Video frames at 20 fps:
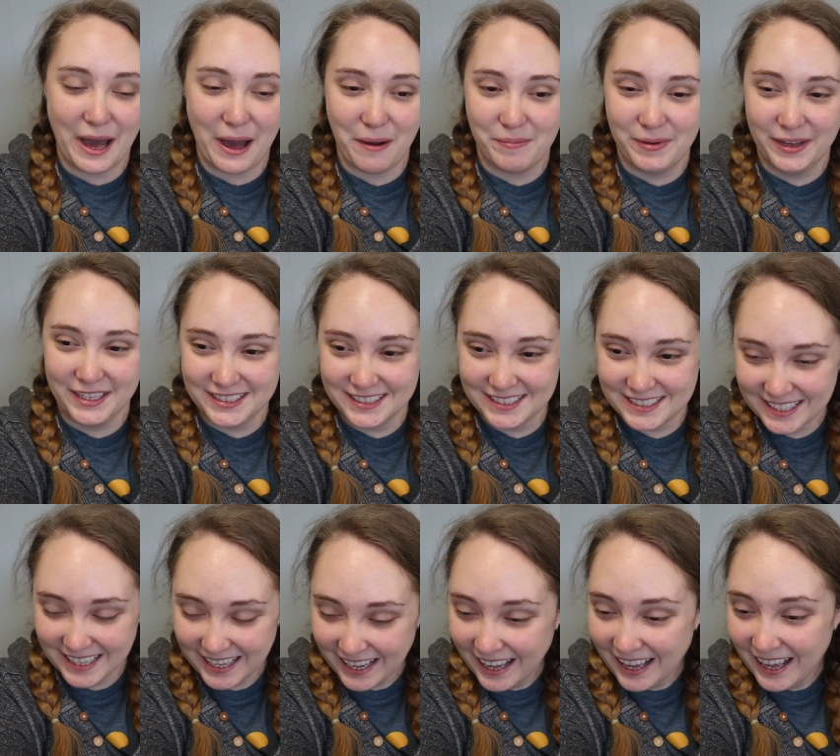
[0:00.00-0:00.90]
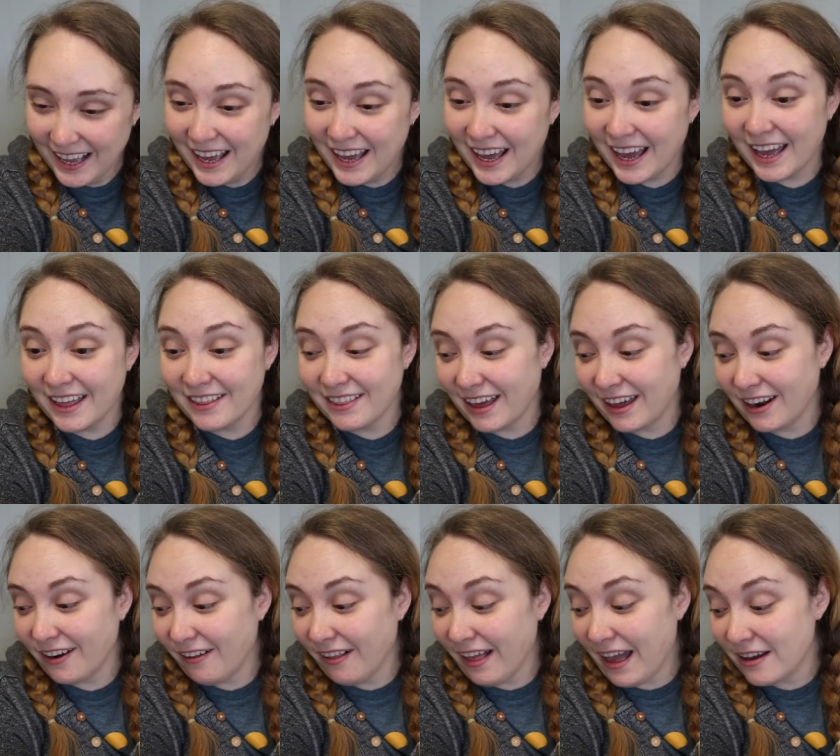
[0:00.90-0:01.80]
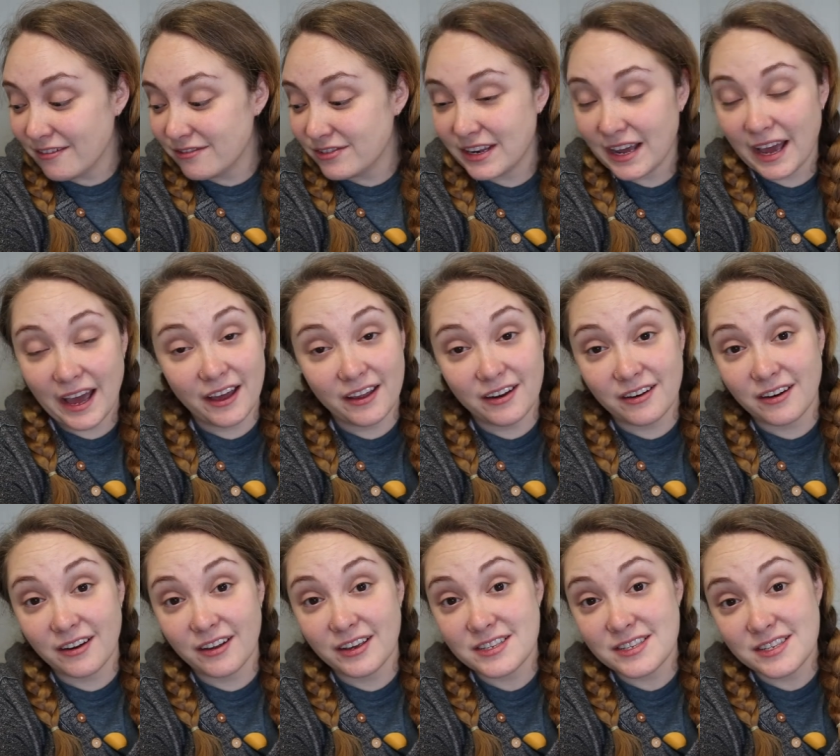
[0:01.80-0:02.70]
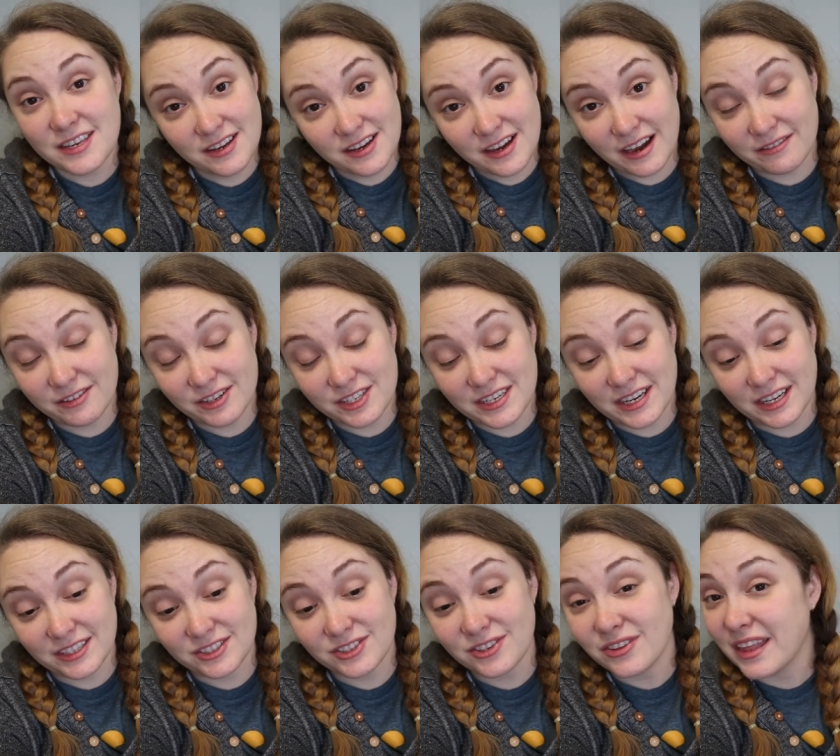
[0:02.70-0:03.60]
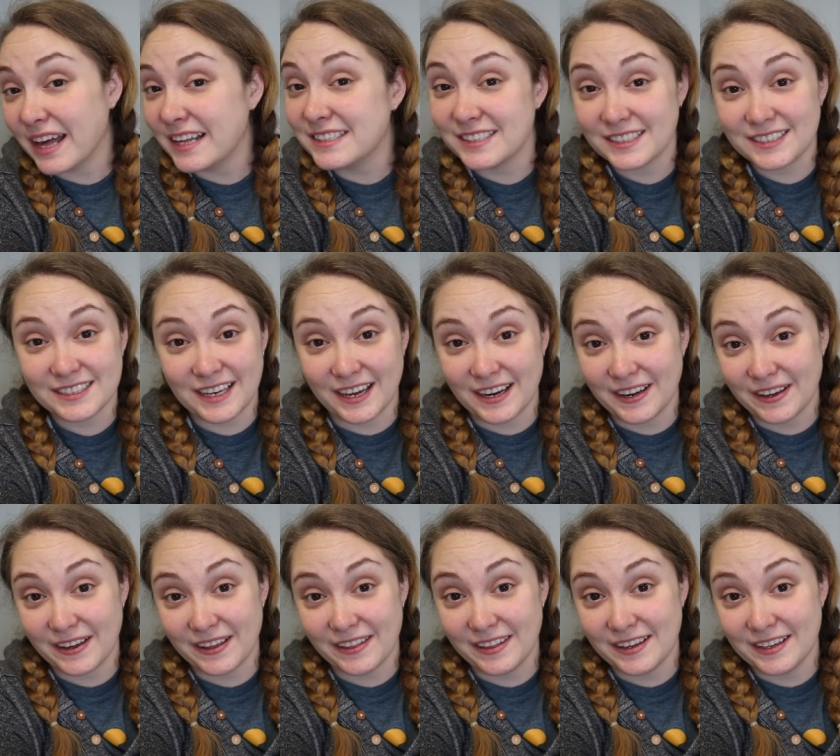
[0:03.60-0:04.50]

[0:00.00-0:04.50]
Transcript: happens and then i'll have 10 seat covers done so that's exciting at